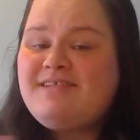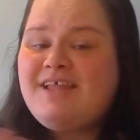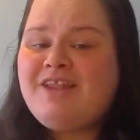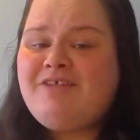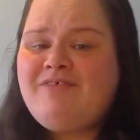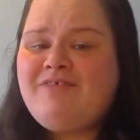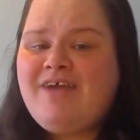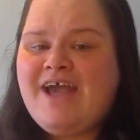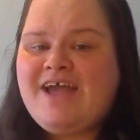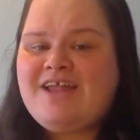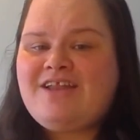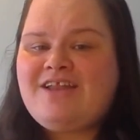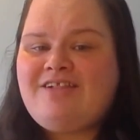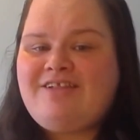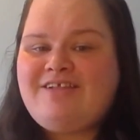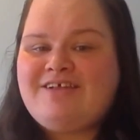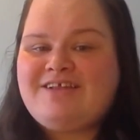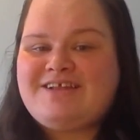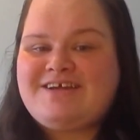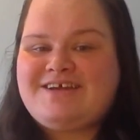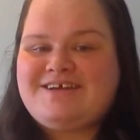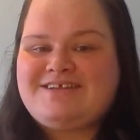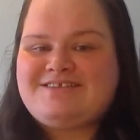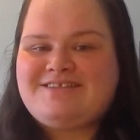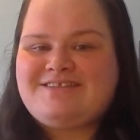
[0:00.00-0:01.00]
handling
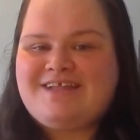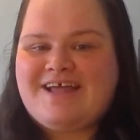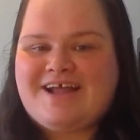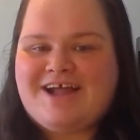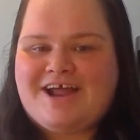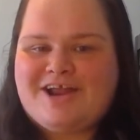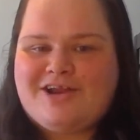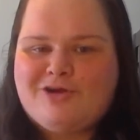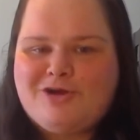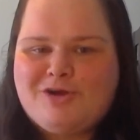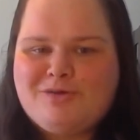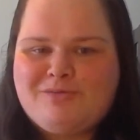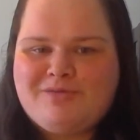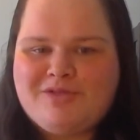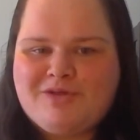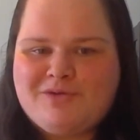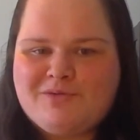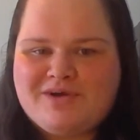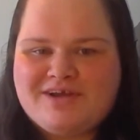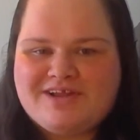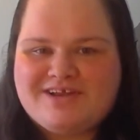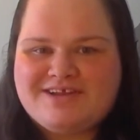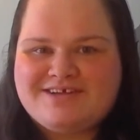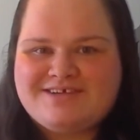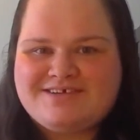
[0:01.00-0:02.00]
it like I normally
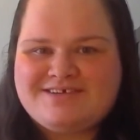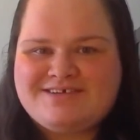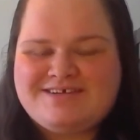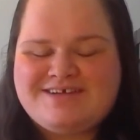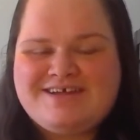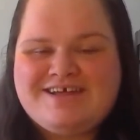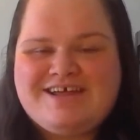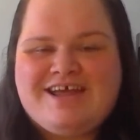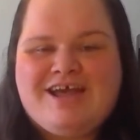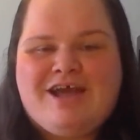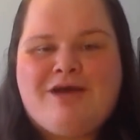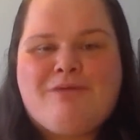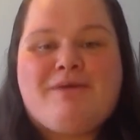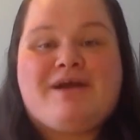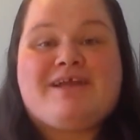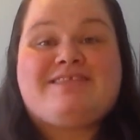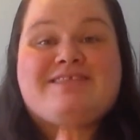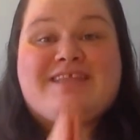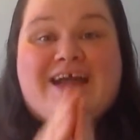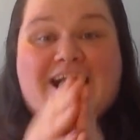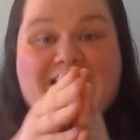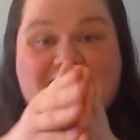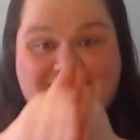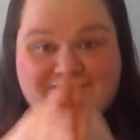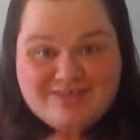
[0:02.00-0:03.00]
would, by
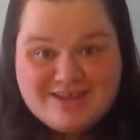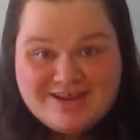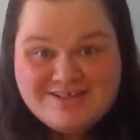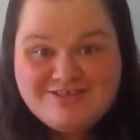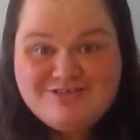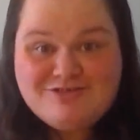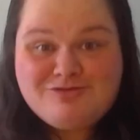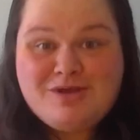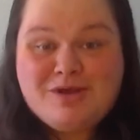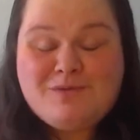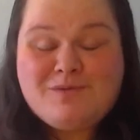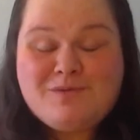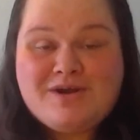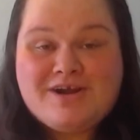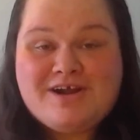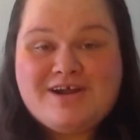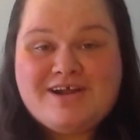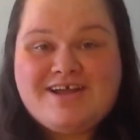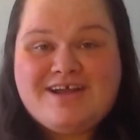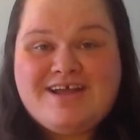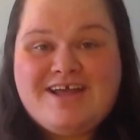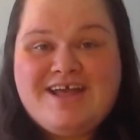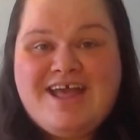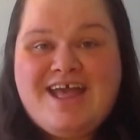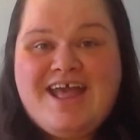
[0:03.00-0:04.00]
diving into my work
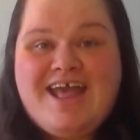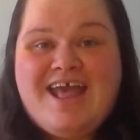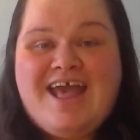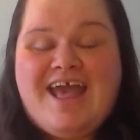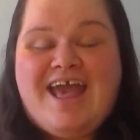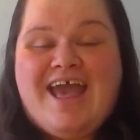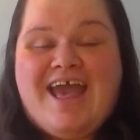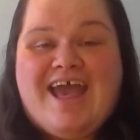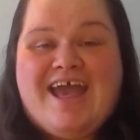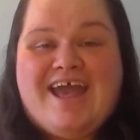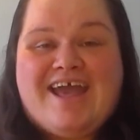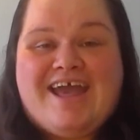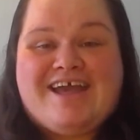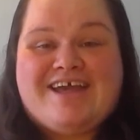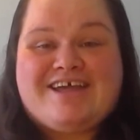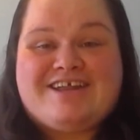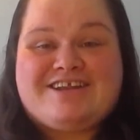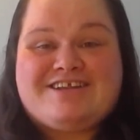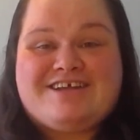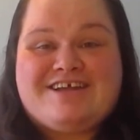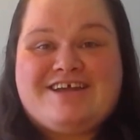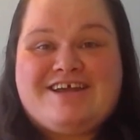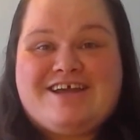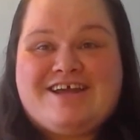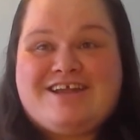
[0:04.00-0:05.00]
and
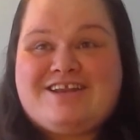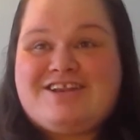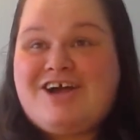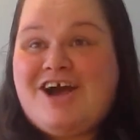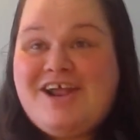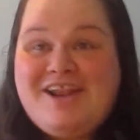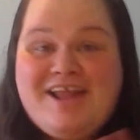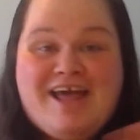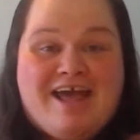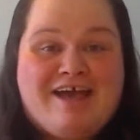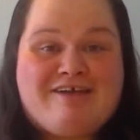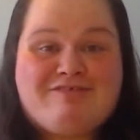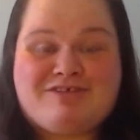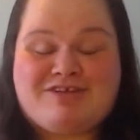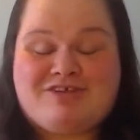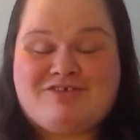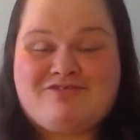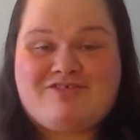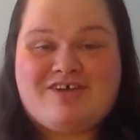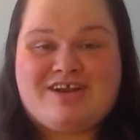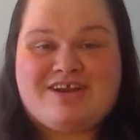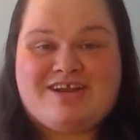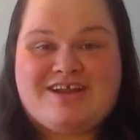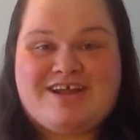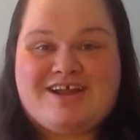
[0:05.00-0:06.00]
not having a
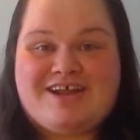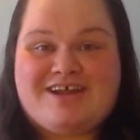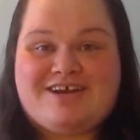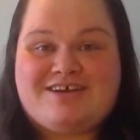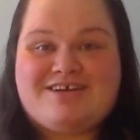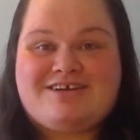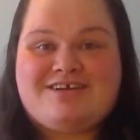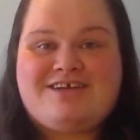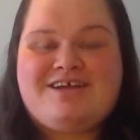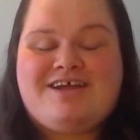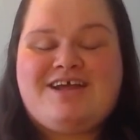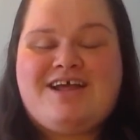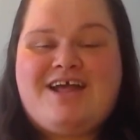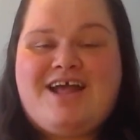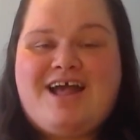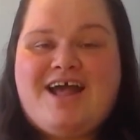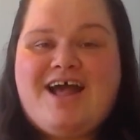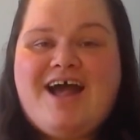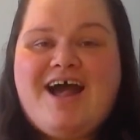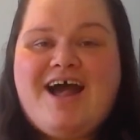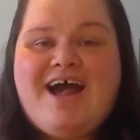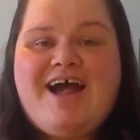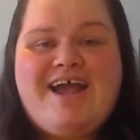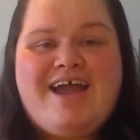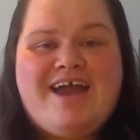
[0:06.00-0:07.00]
fun night,
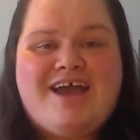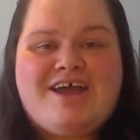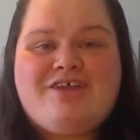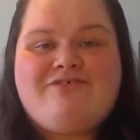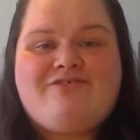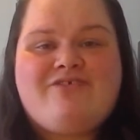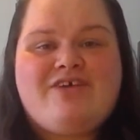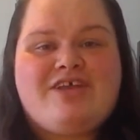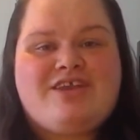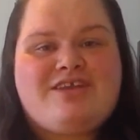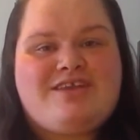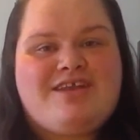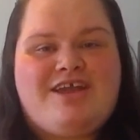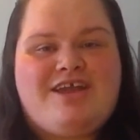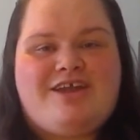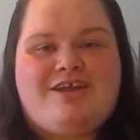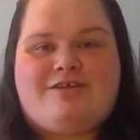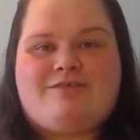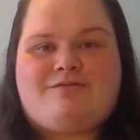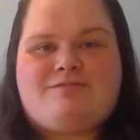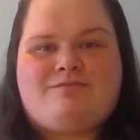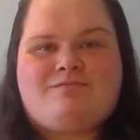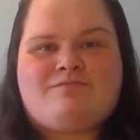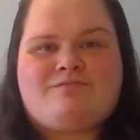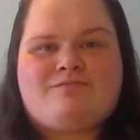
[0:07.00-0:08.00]
I had a fun night.
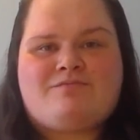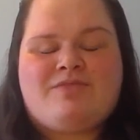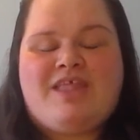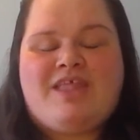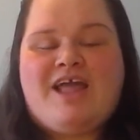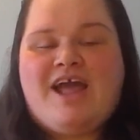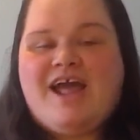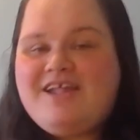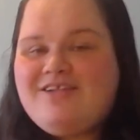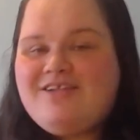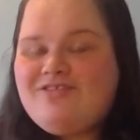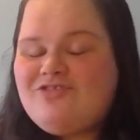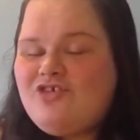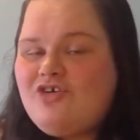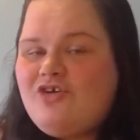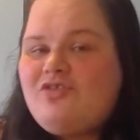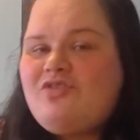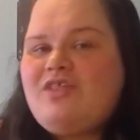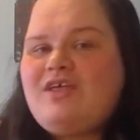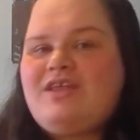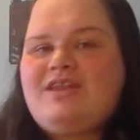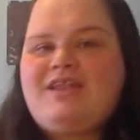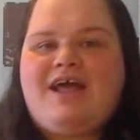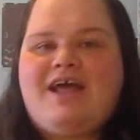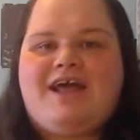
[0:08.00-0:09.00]
I took
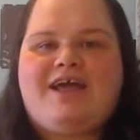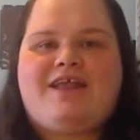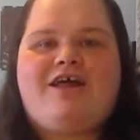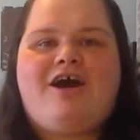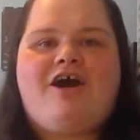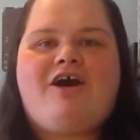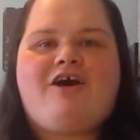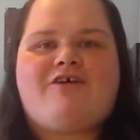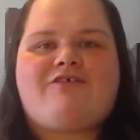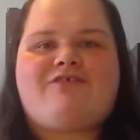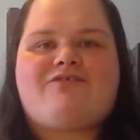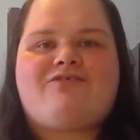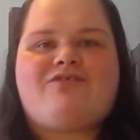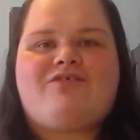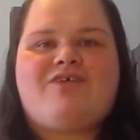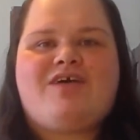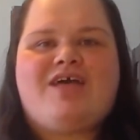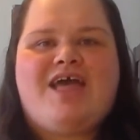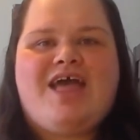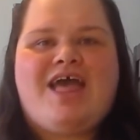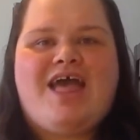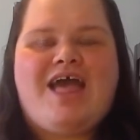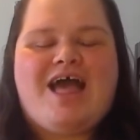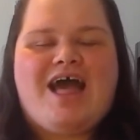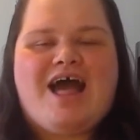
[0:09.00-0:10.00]
the night off.
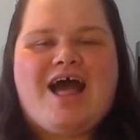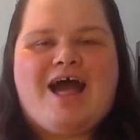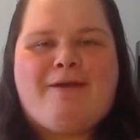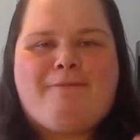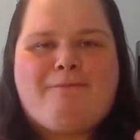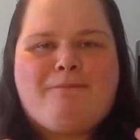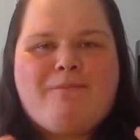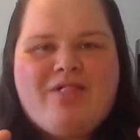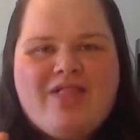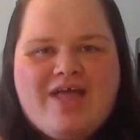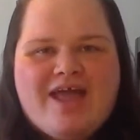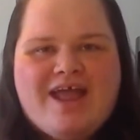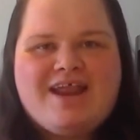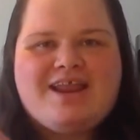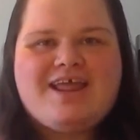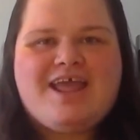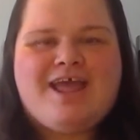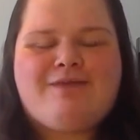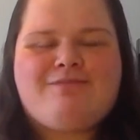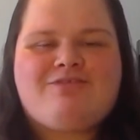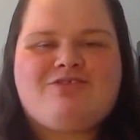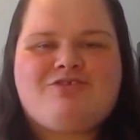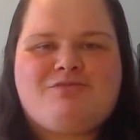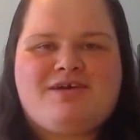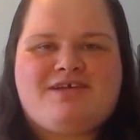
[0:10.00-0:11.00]
I played
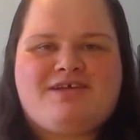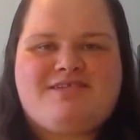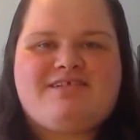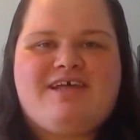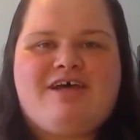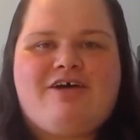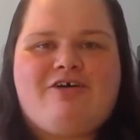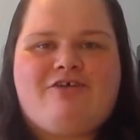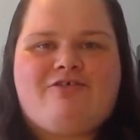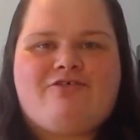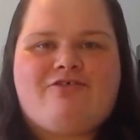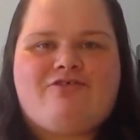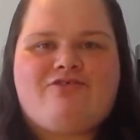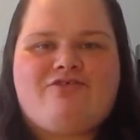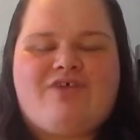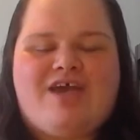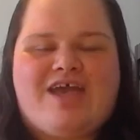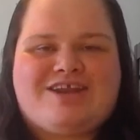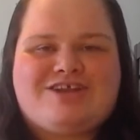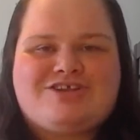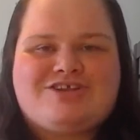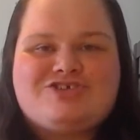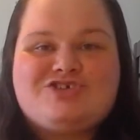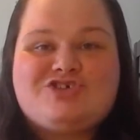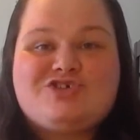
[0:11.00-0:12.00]
games for myself
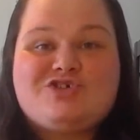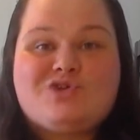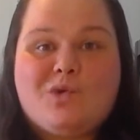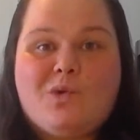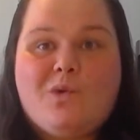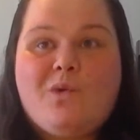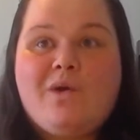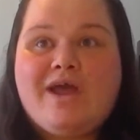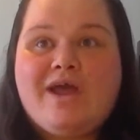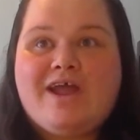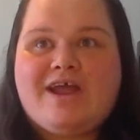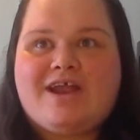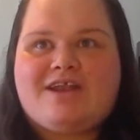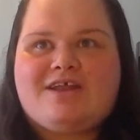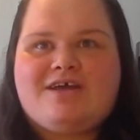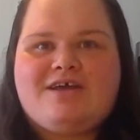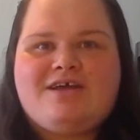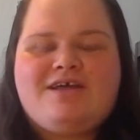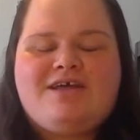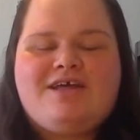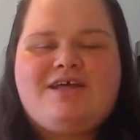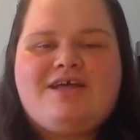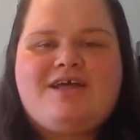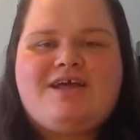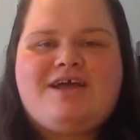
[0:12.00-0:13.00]
and enjoyed
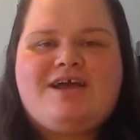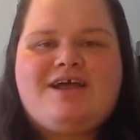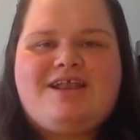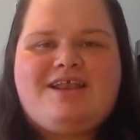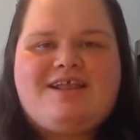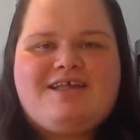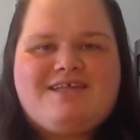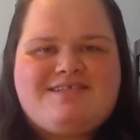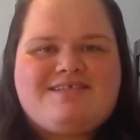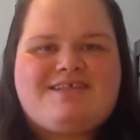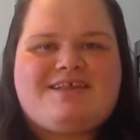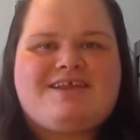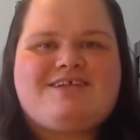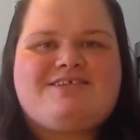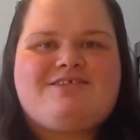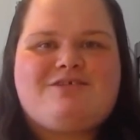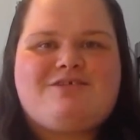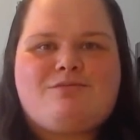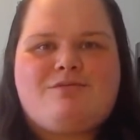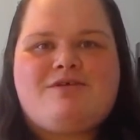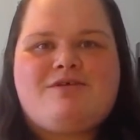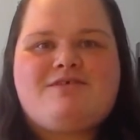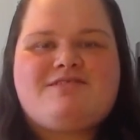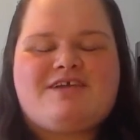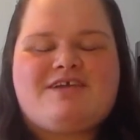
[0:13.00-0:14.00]
listening to
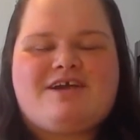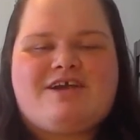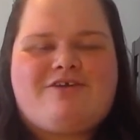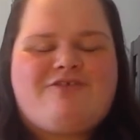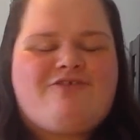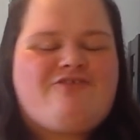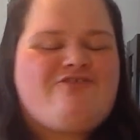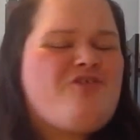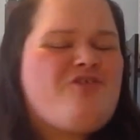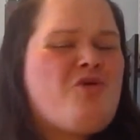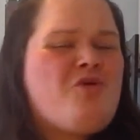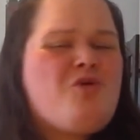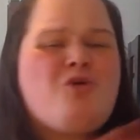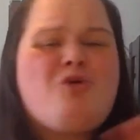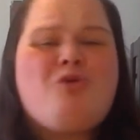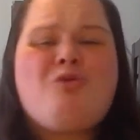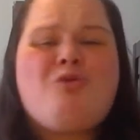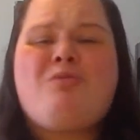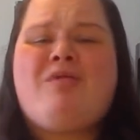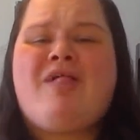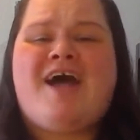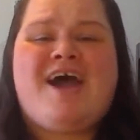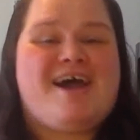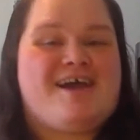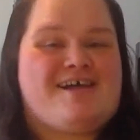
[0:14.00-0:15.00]
music full
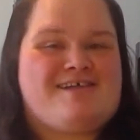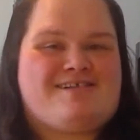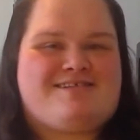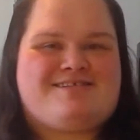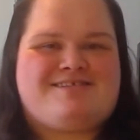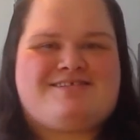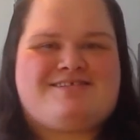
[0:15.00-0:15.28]
blast.